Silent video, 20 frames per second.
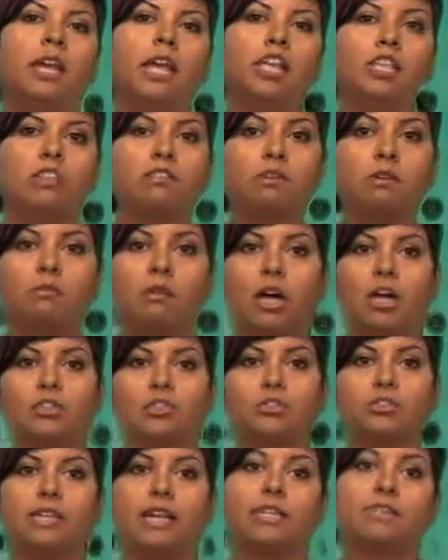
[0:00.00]
Each of the
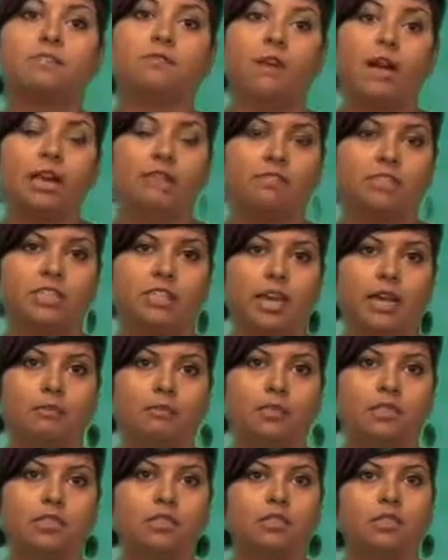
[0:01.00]
modules has 5
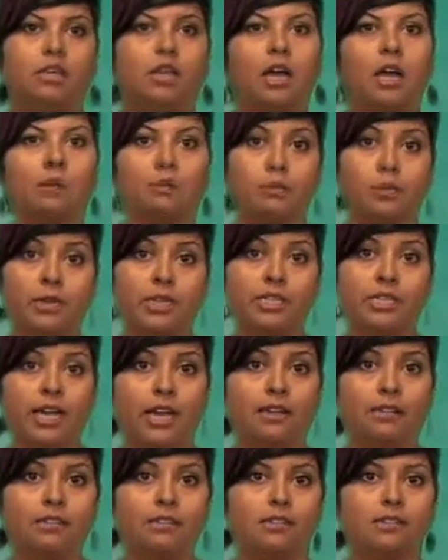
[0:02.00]
steps: a
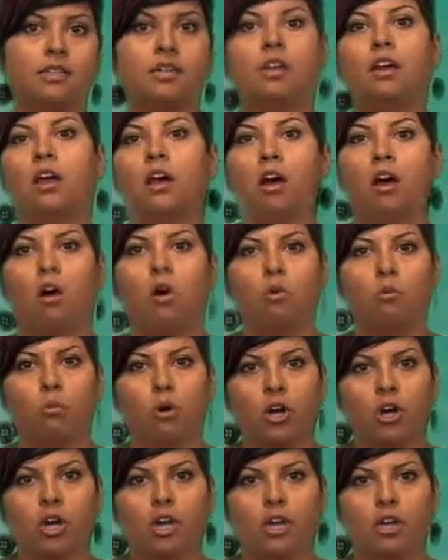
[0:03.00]
pretest,
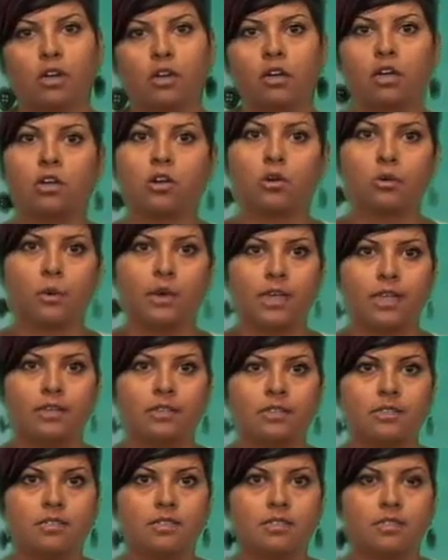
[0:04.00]
homework,
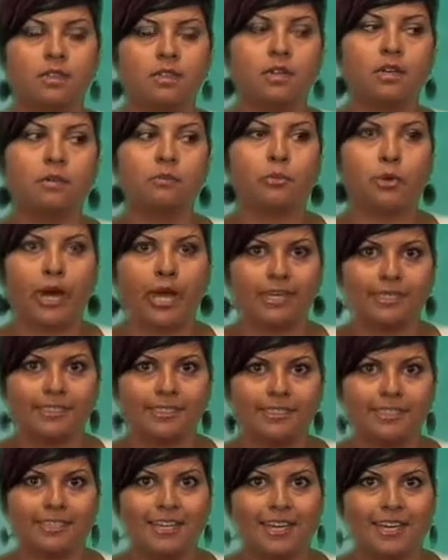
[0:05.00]
quiz,
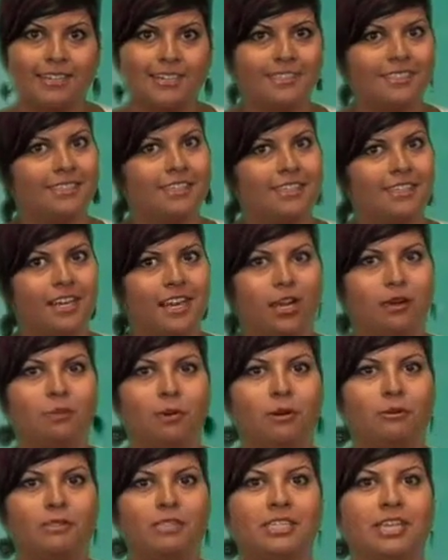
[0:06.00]
practice test, and a
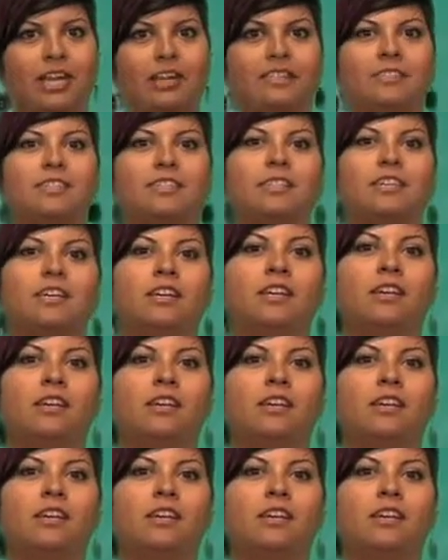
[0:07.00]
post-test.